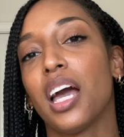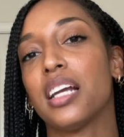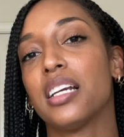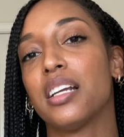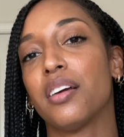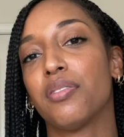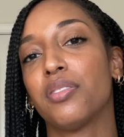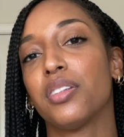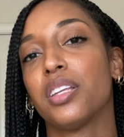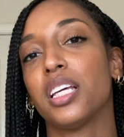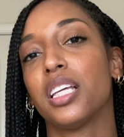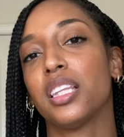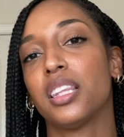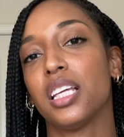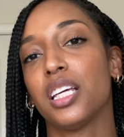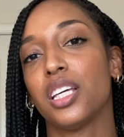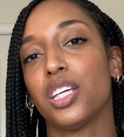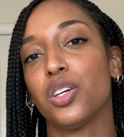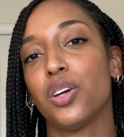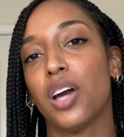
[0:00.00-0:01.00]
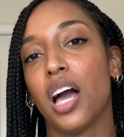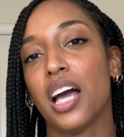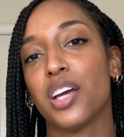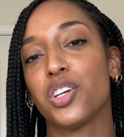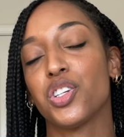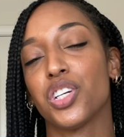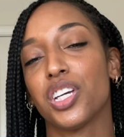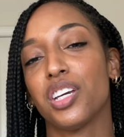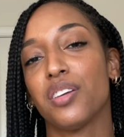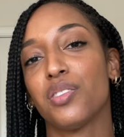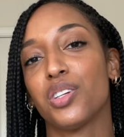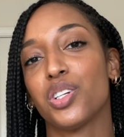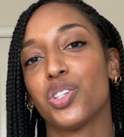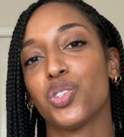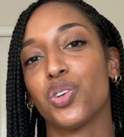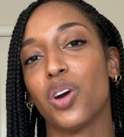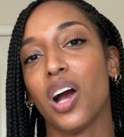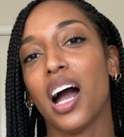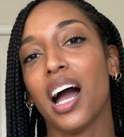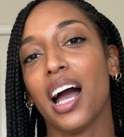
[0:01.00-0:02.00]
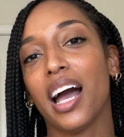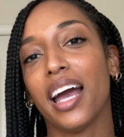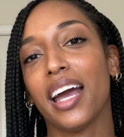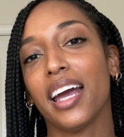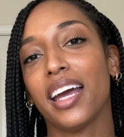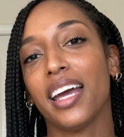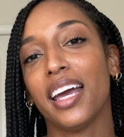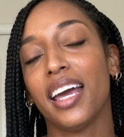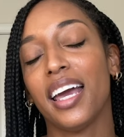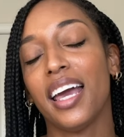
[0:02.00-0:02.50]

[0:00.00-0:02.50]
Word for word: I definitely think you guys should give it a try.